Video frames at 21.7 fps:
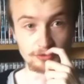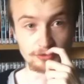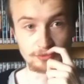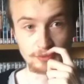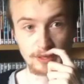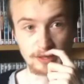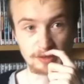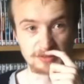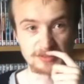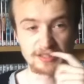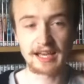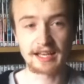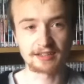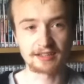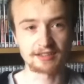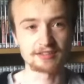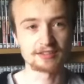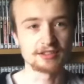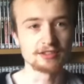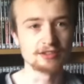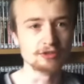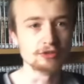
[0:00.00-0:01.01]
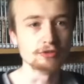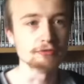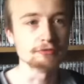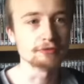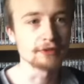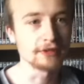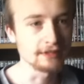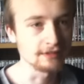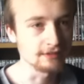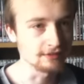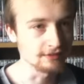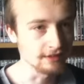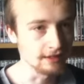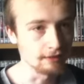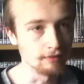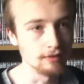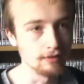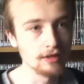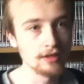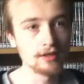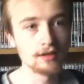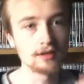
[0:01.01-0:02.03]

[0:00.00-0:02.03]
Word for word: as well, testing new things out,